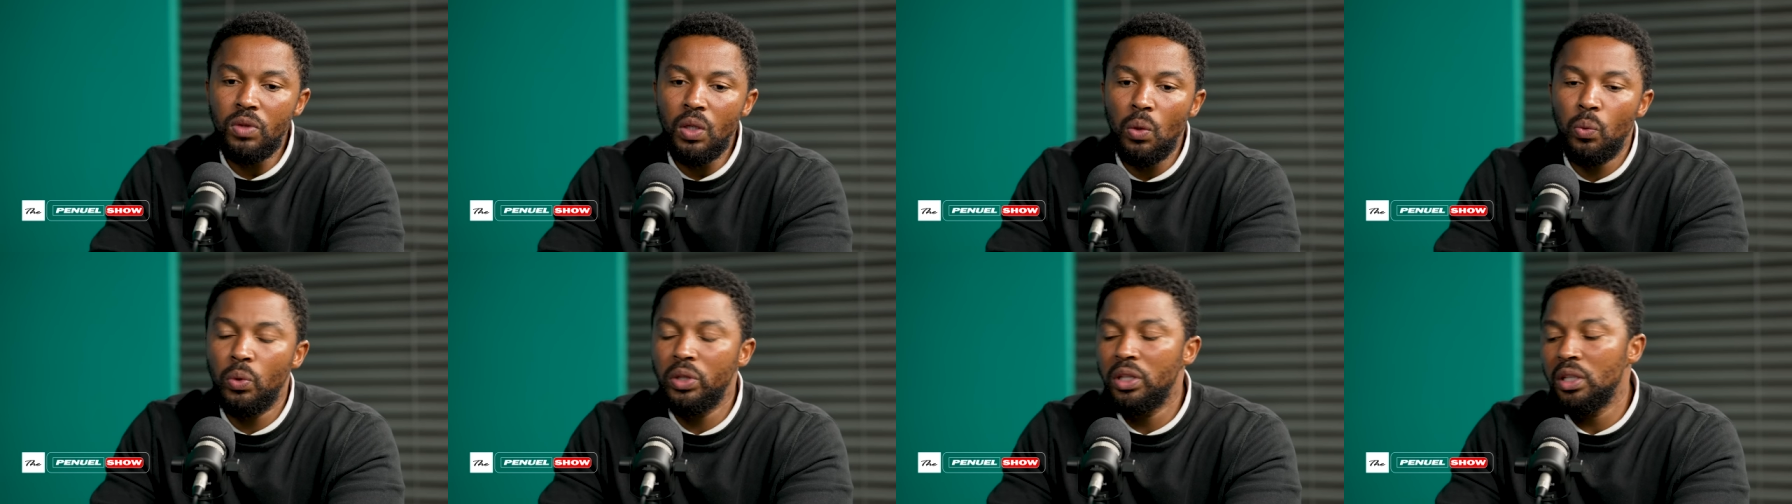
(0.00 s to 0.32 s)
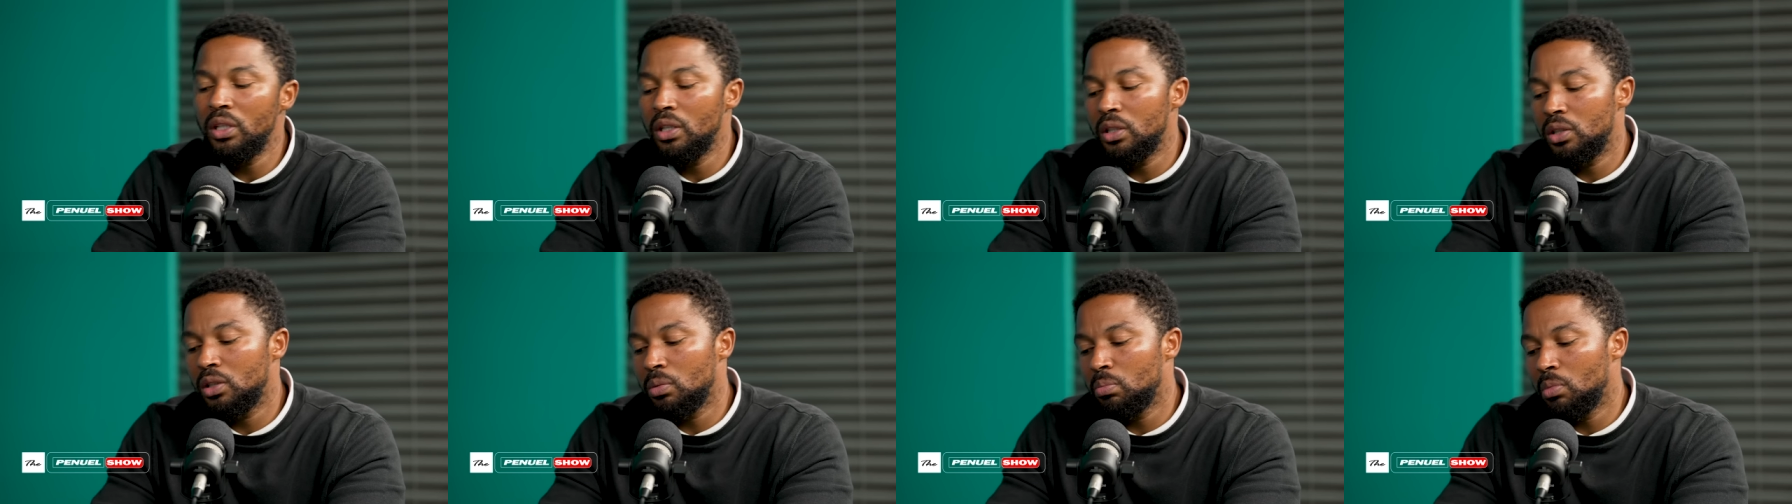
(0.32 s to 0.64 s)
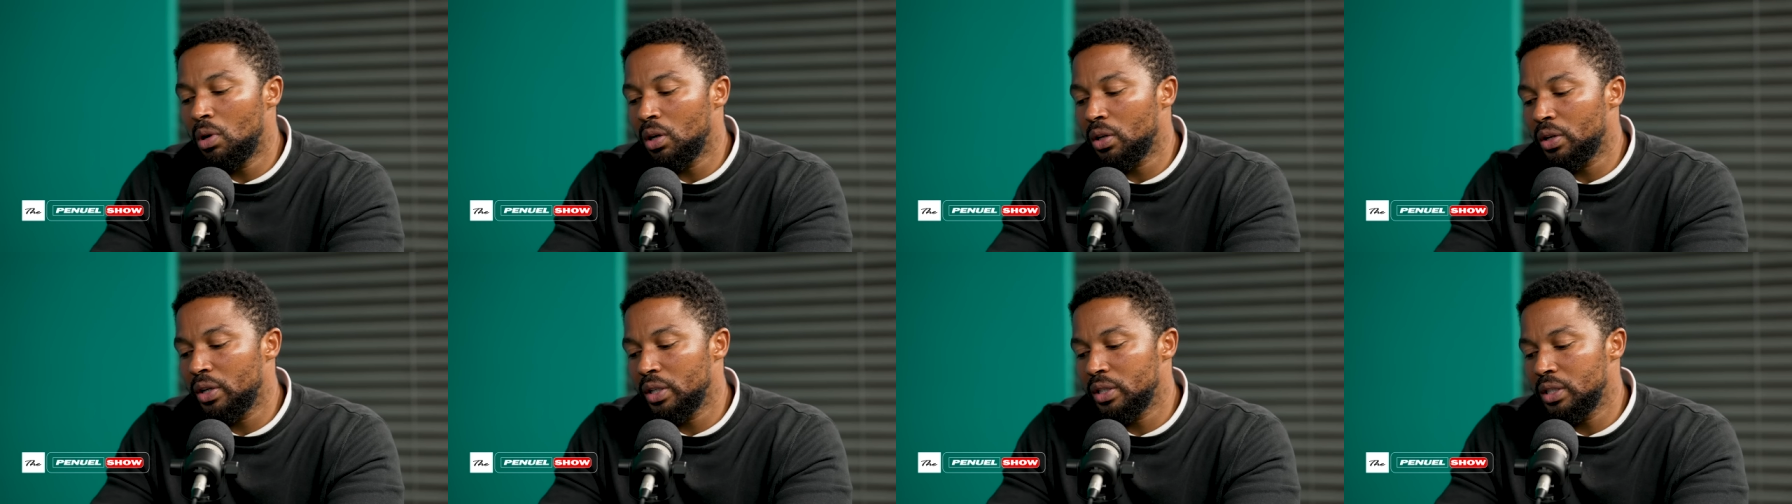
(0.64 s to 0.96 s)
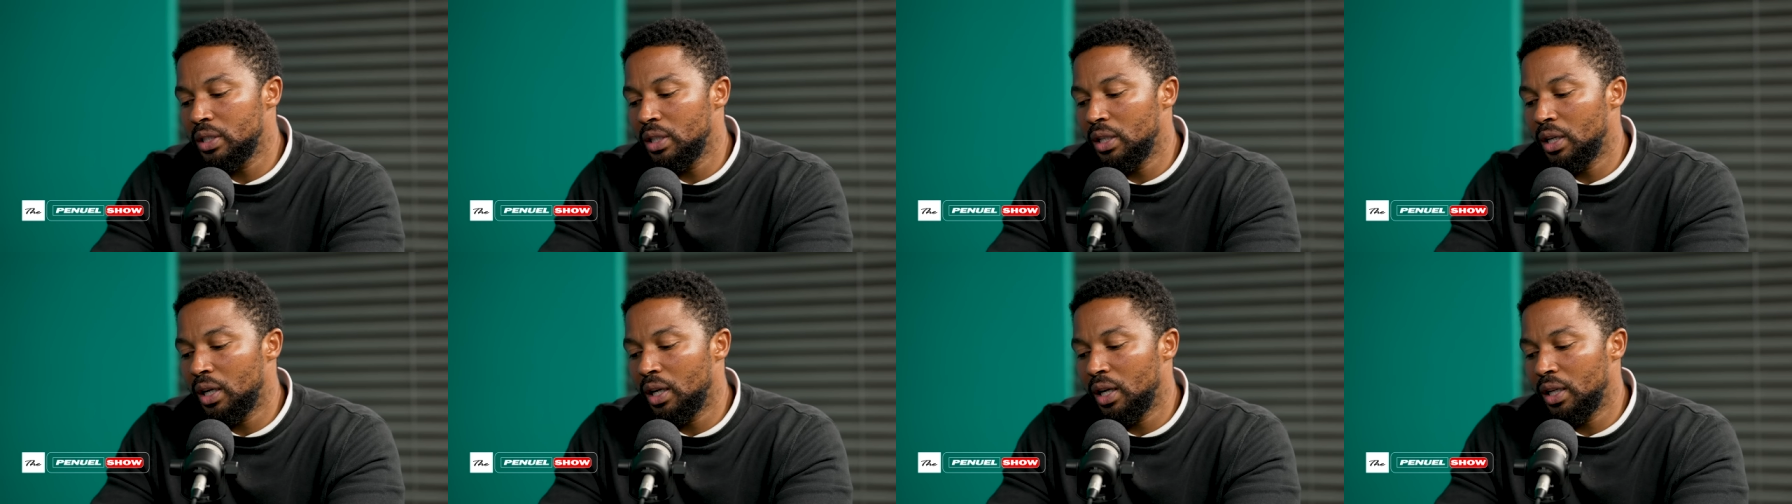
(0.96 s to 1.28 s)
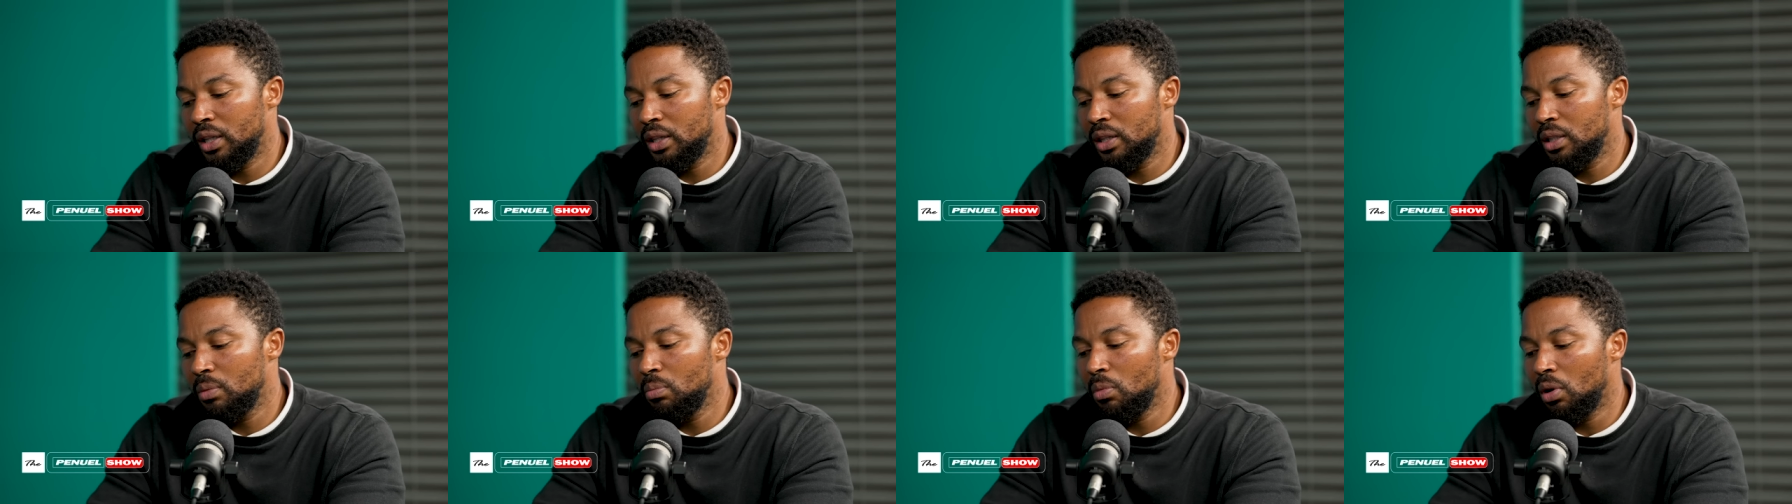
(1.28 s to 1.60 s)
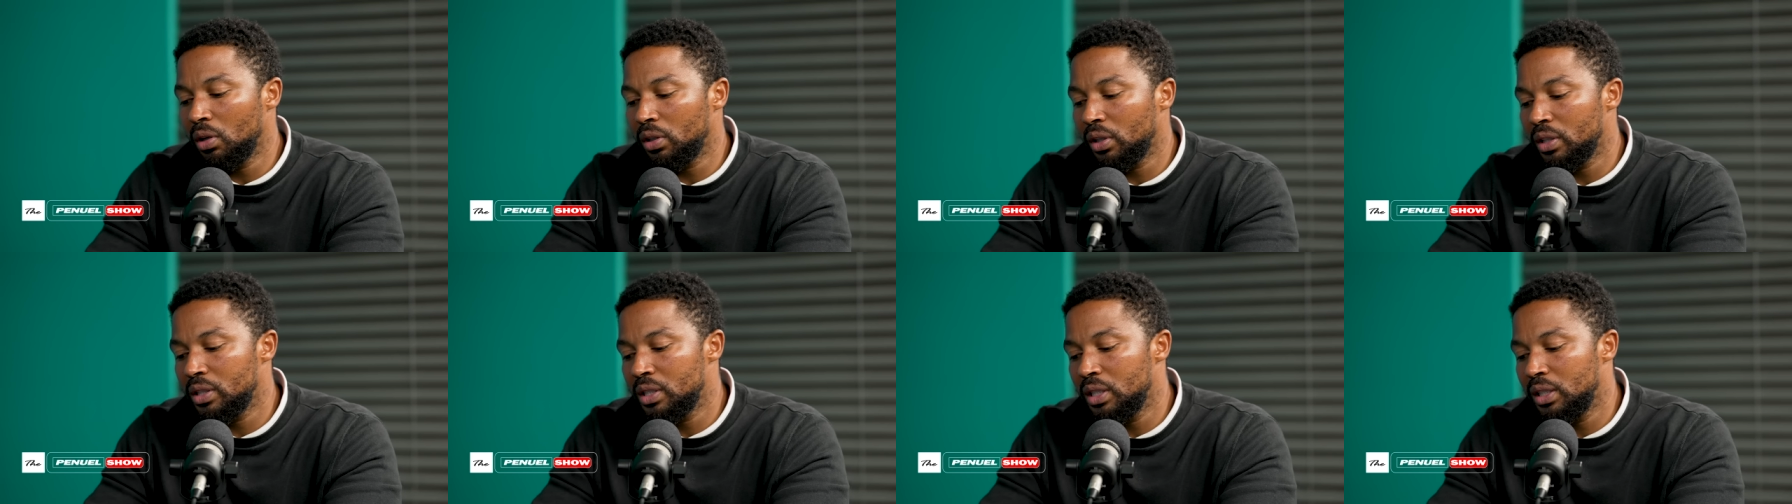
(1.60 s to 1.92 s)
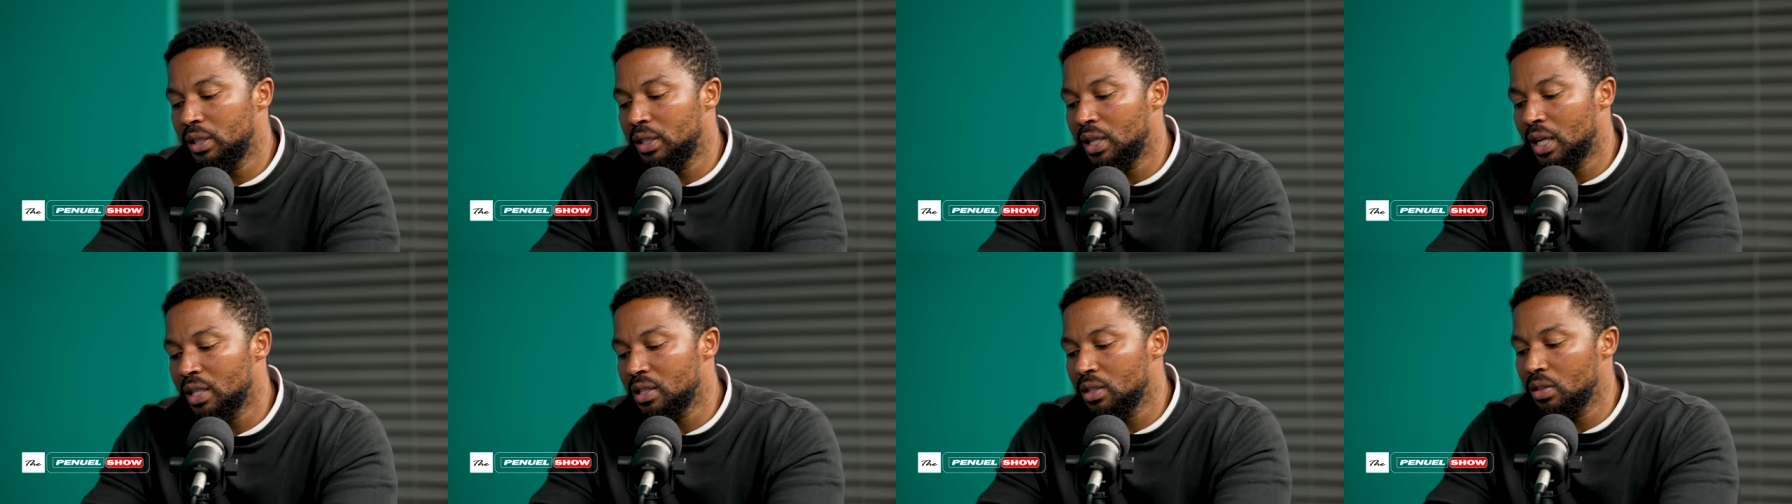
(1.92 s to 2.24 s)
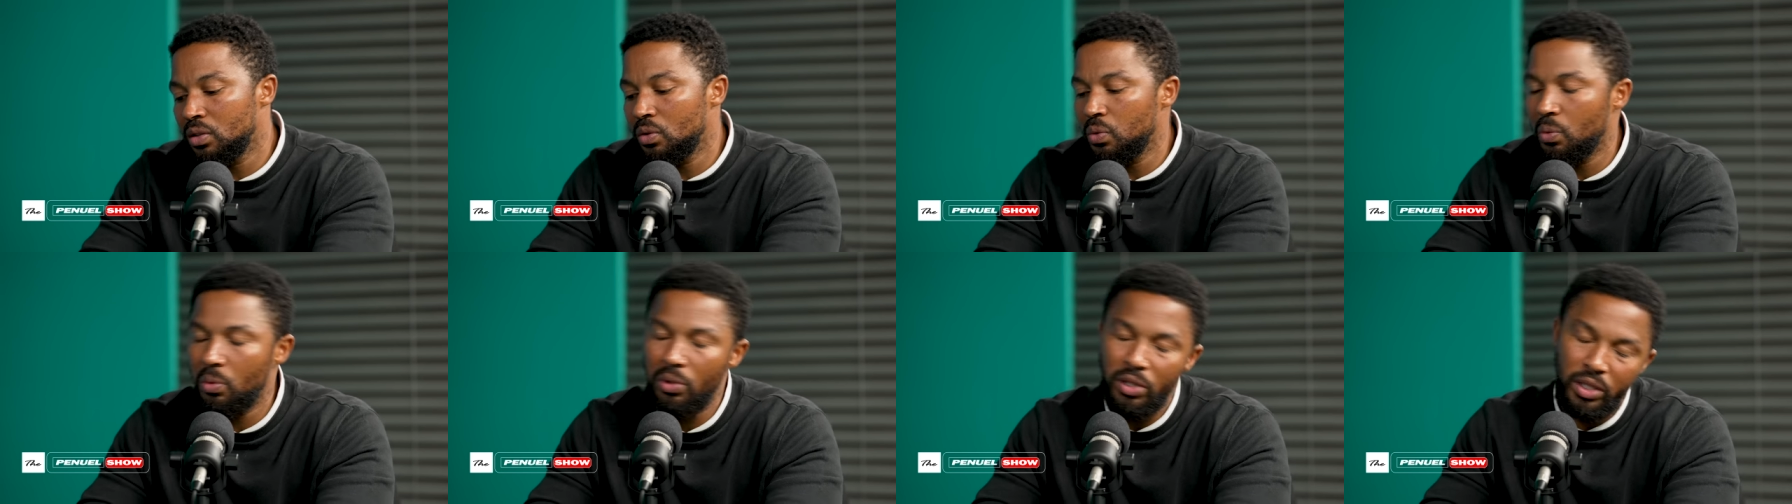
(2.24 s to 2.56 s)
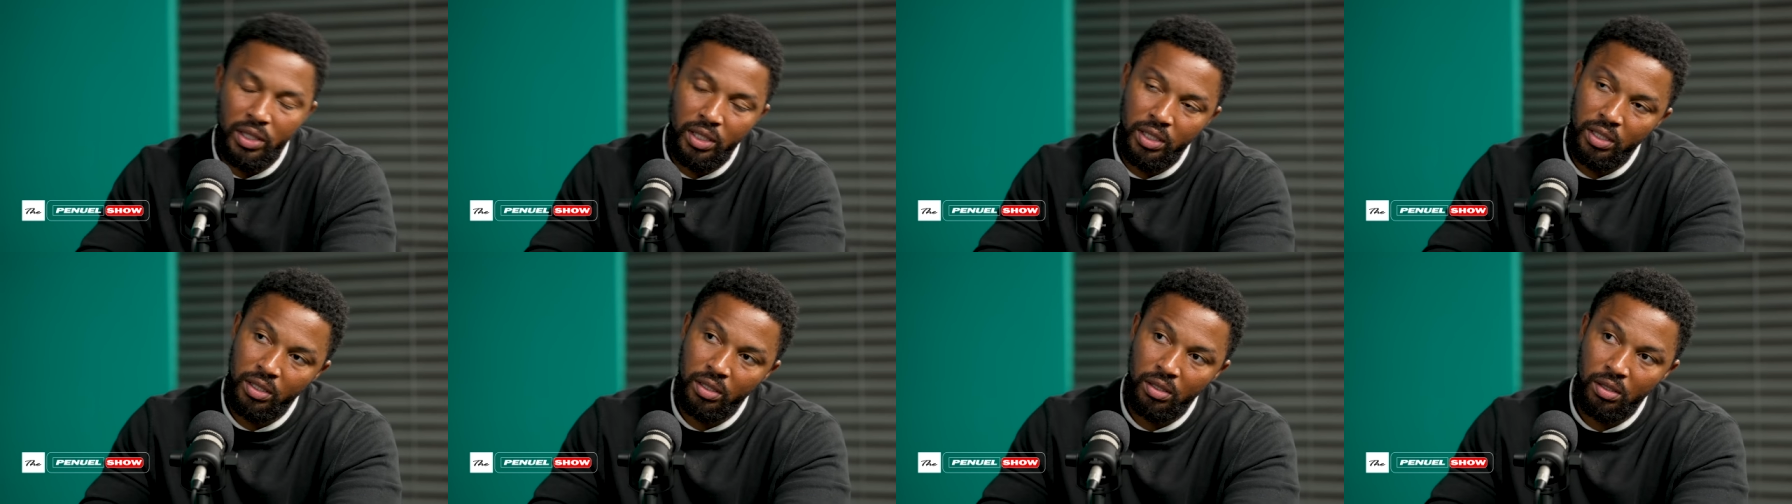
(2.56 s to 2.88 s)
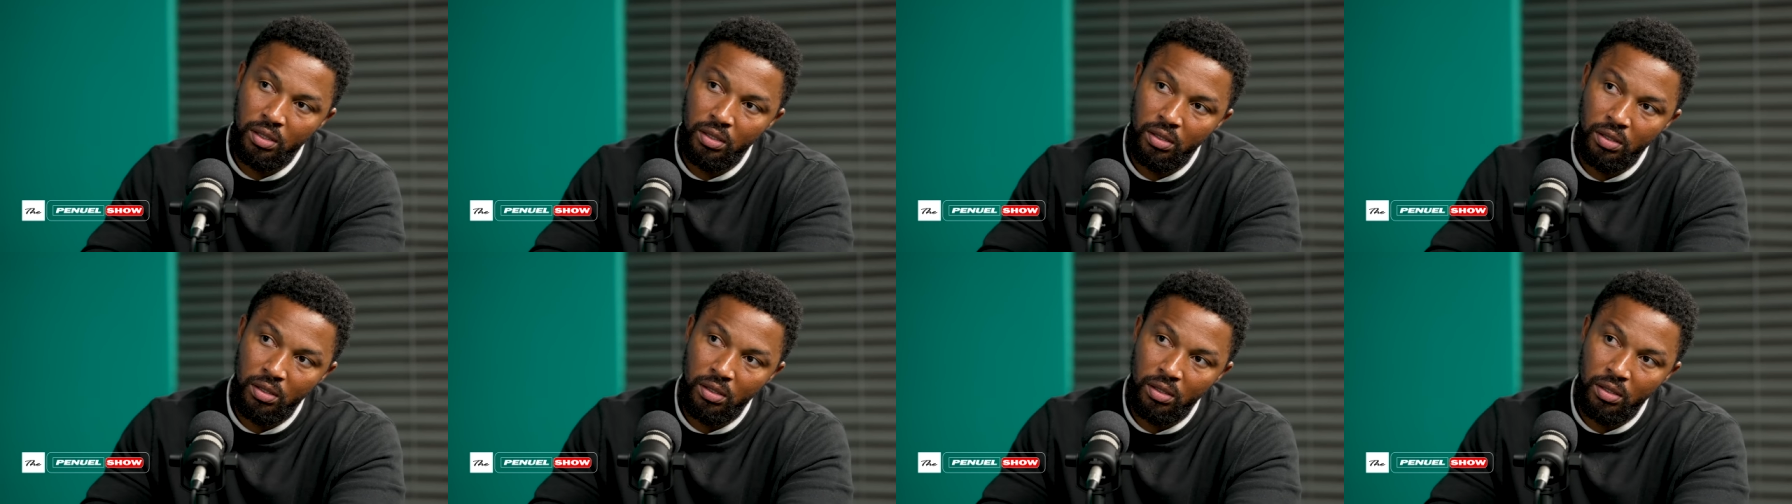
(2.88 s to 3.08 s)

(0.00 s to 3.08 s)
Within a democracy doesn't work.